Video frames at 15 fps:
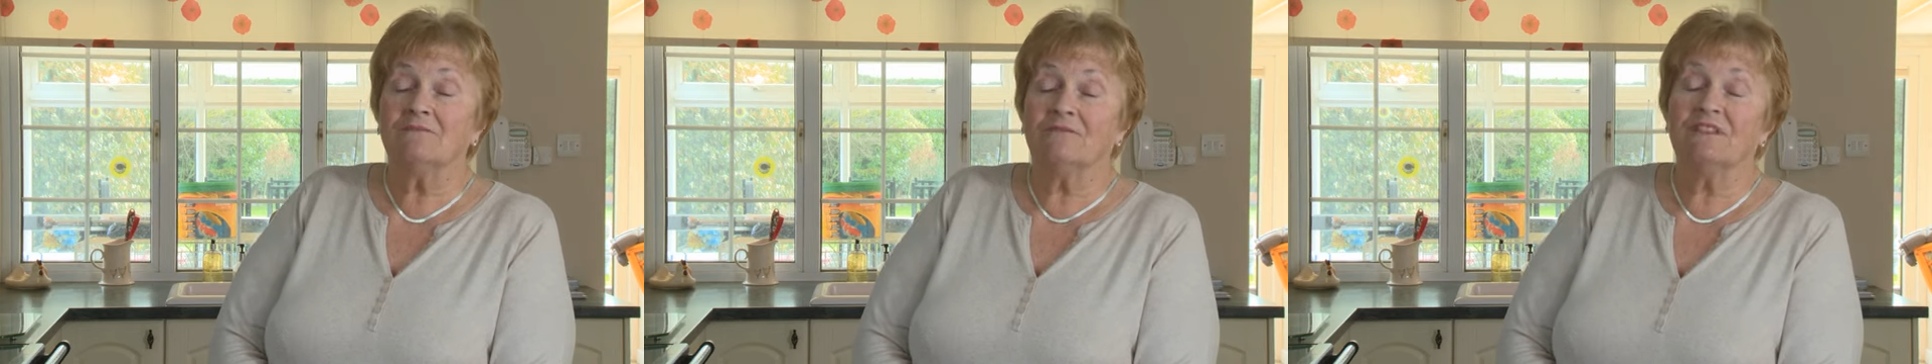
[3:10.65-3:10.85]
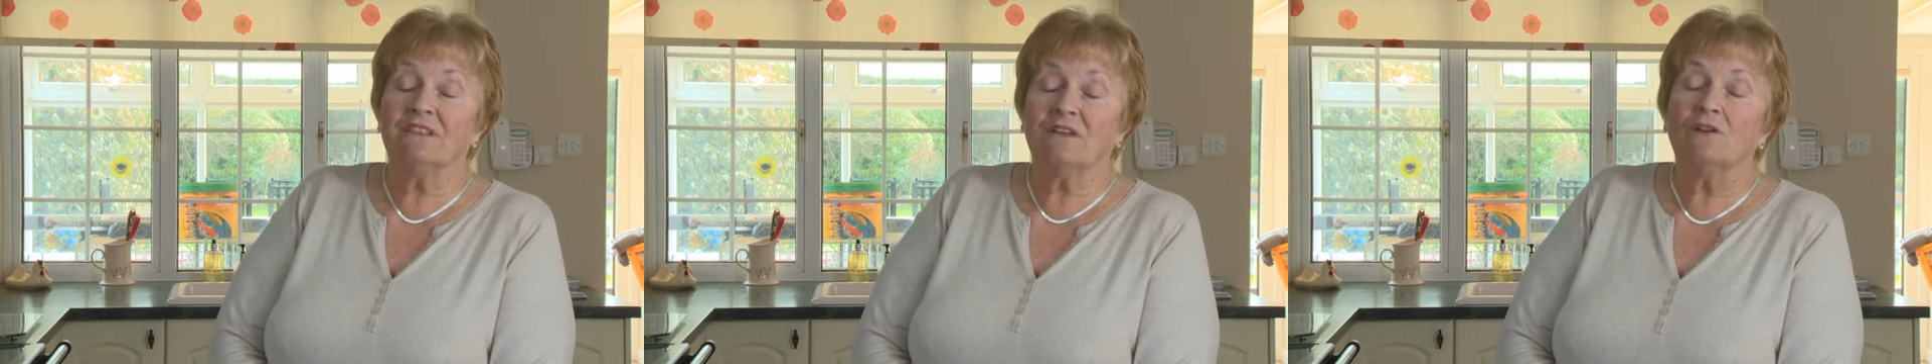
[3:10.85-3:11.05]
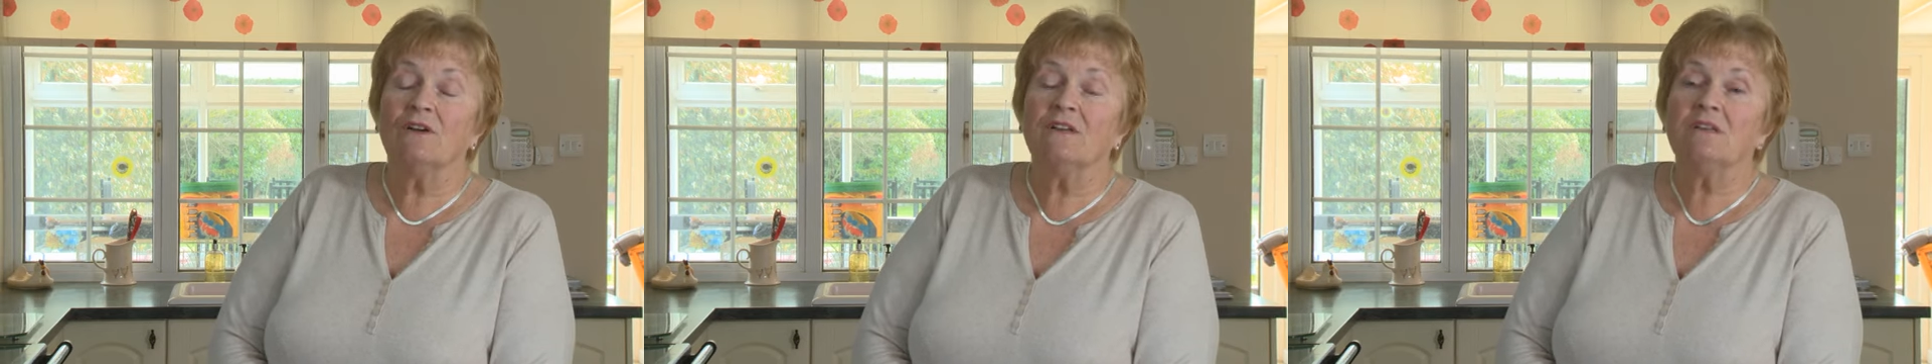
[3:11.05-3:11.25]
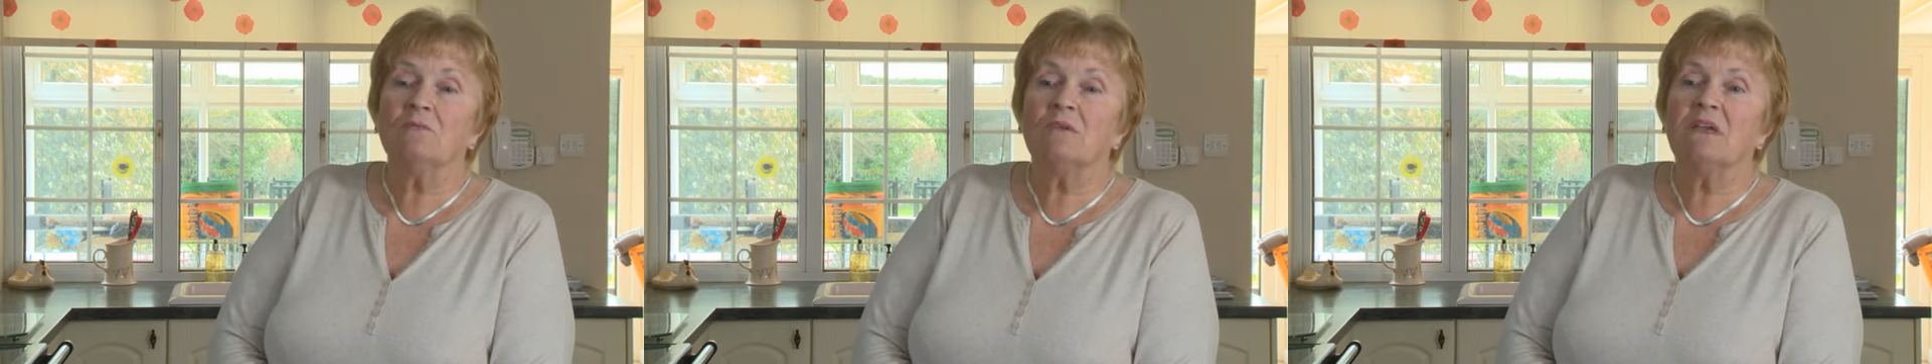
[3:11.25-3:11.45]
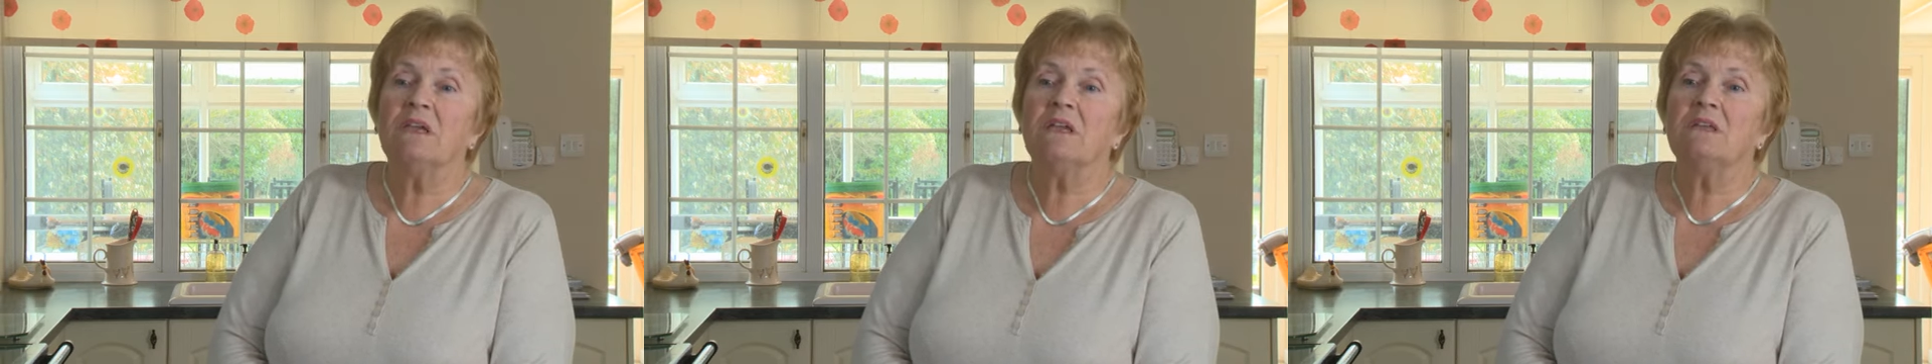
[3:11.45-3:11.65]
have designed
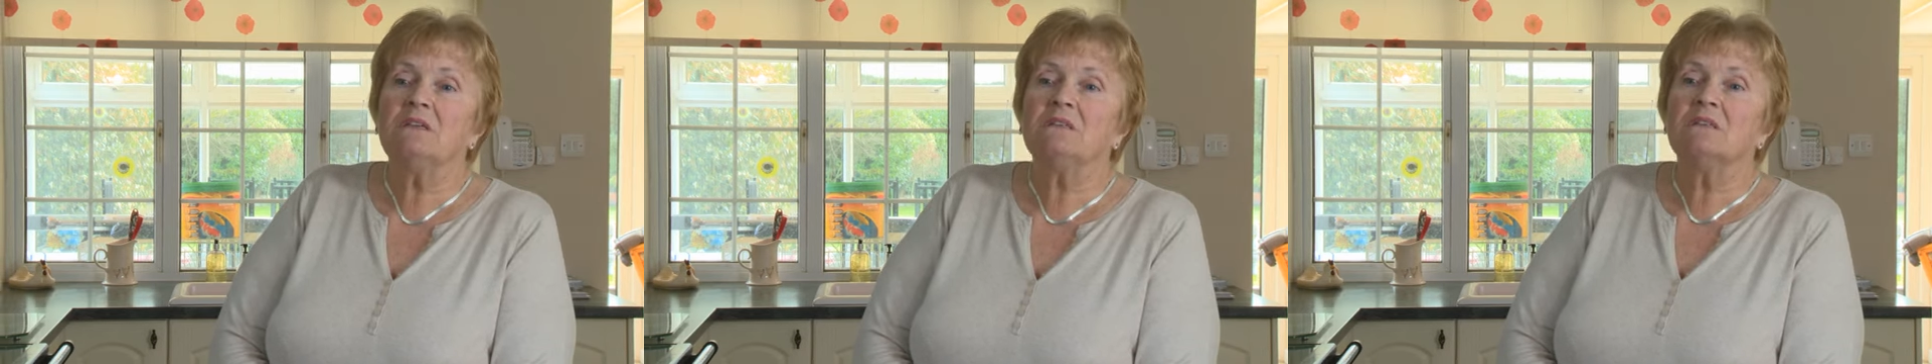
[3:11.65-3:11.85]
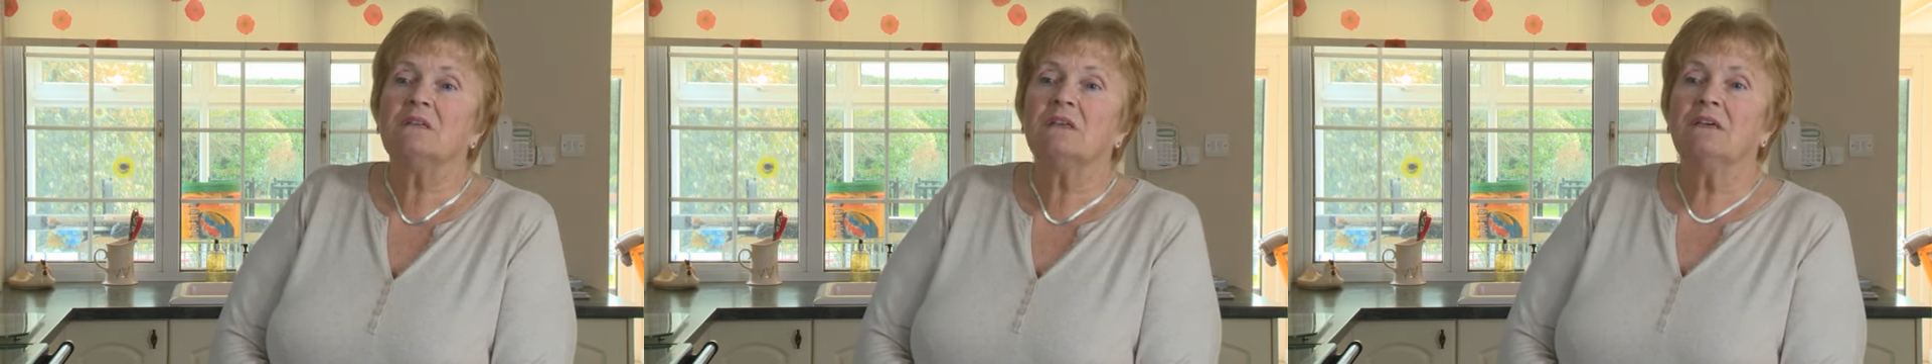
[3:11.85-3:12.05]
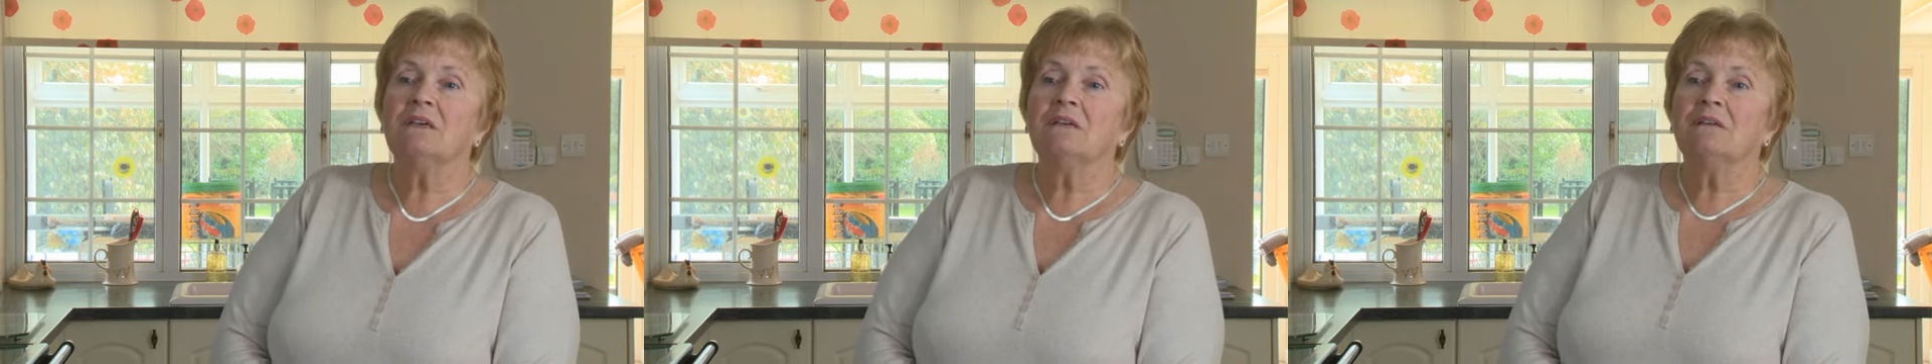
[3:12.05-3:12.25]
the beads